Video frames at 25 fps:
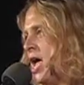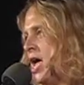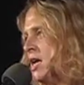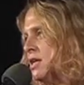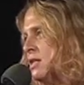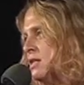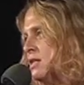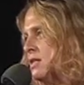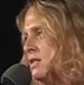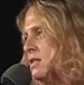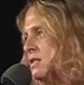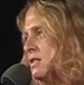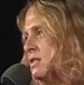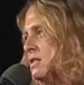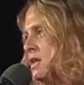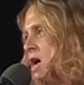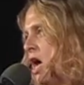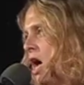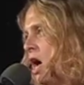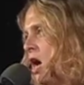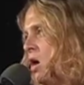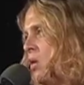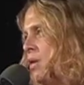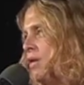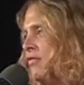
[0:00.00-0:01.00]

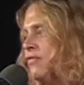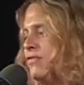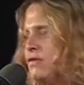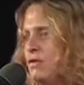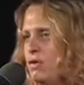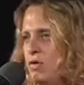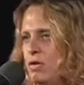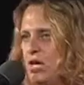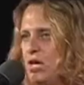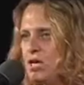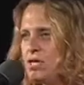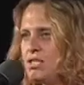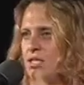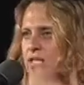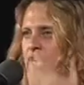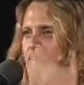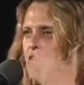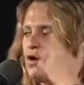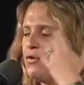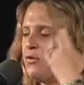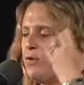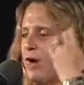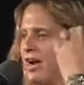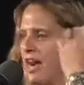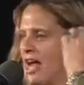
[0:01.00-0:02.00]
So a few years
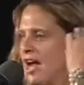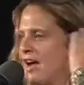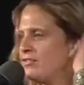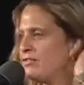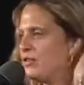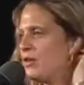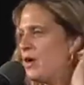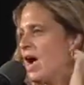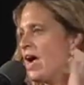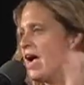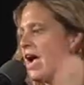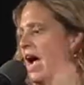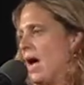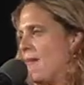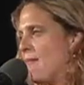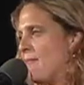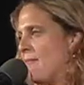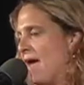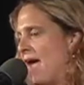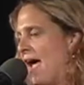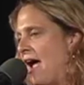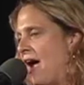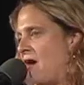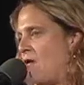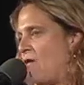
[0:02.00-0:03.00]
ago, right after I got
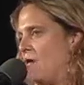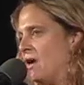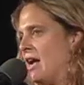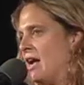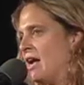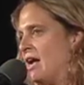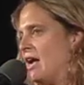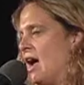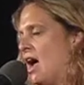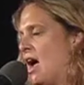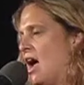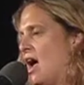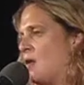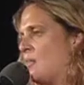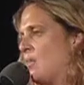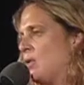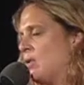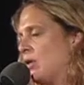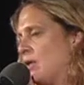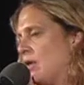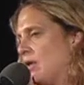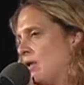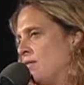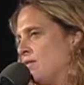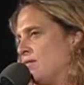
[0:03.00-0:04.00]
married, we
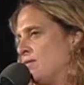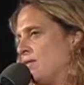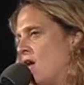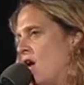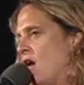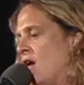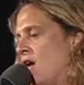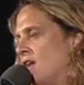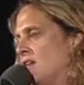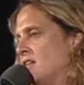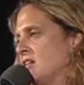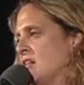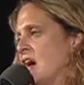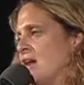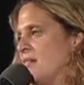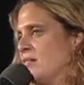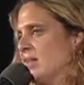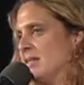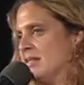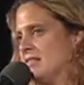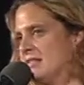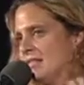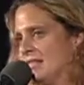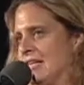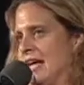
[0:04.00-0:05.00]
were going through a hard time
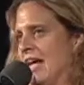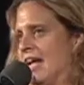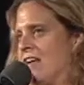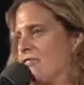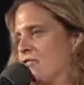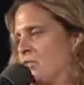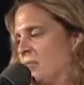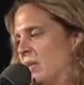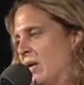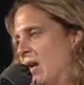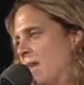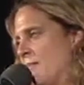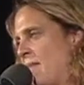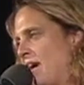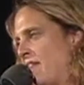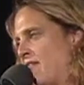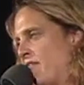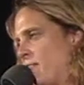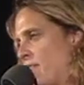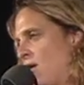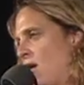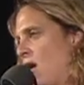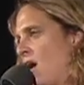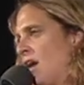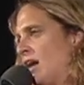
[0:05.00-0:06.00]
because the day after we got back
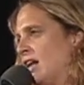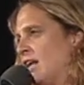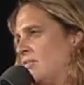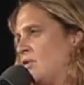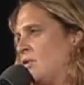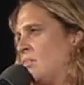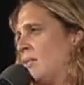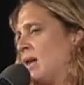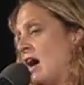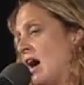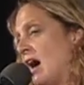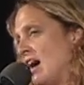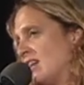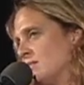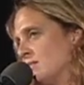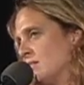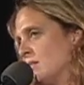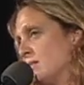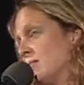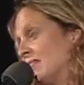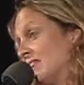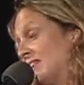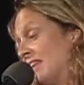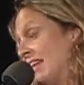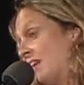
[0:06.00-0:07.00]
from our honeymoon, my
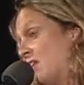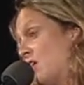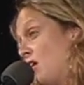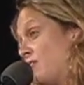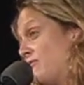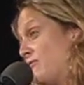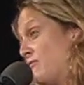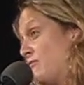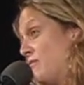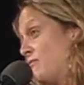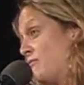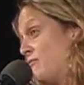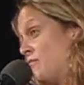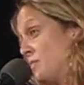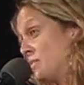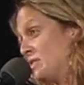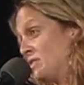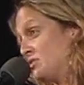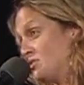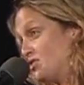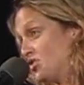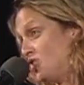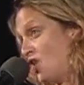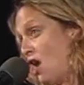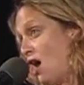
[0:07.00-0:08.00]
husband was laid off from
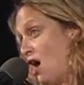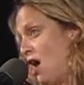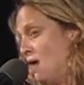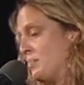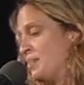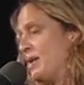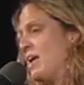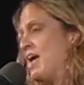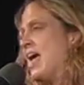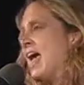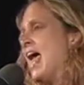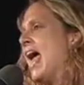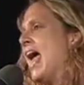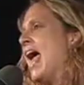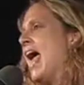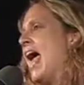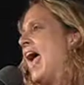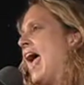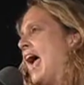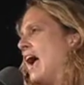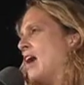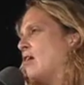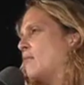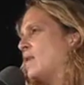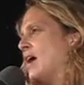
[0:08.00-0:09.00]
his job.
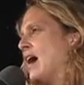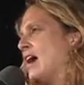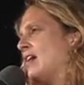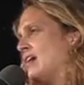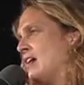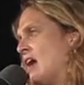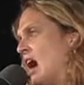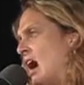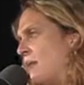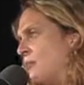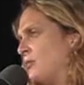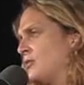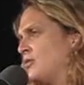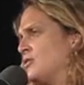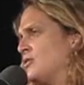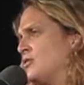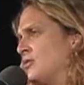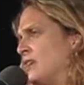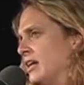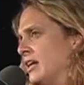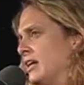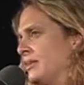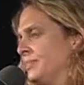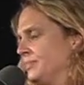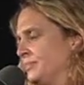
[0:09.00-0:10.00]
And we had an
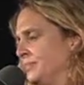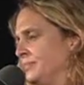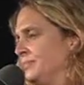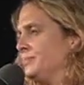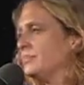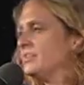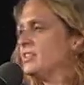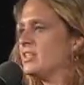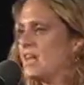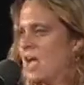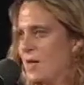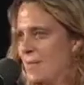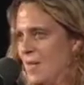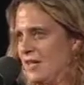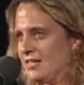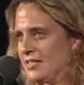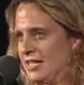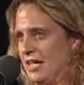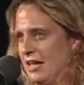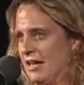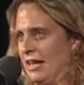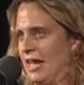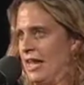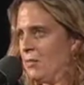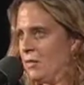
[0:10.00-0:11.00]
opportunity to come out to
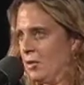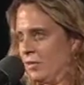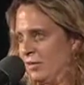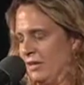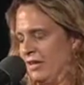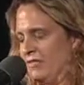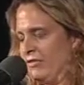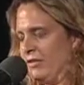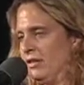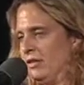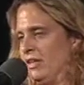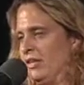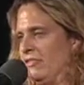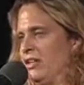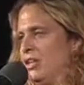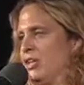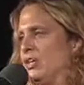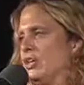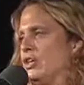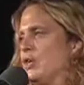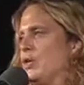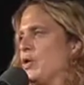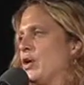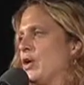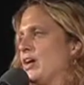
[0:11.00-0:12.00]
LA. We were living in
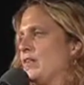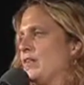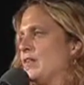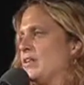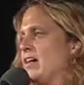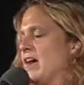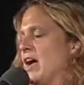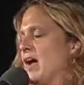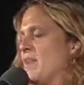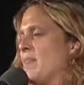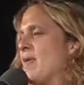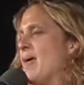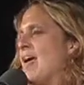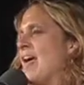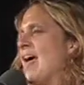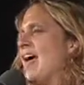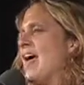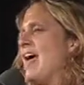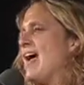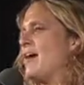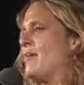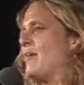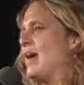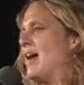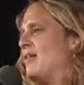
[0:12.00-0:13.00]
New York at the time.
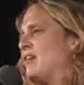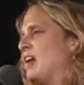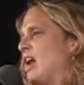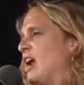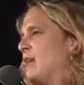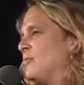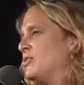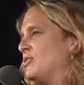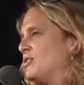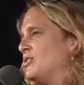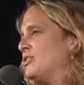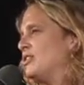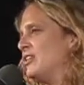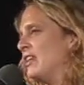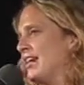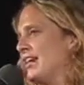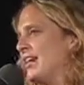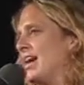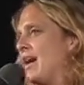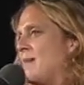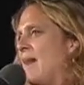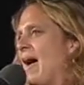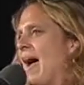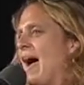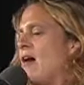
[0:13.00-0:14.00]
And we had an opportunity to
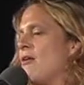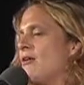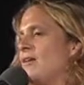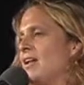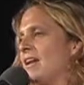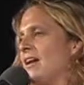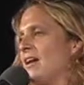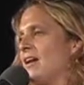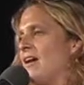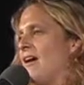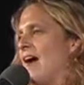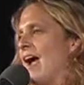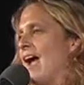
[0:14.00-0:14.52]
come out here.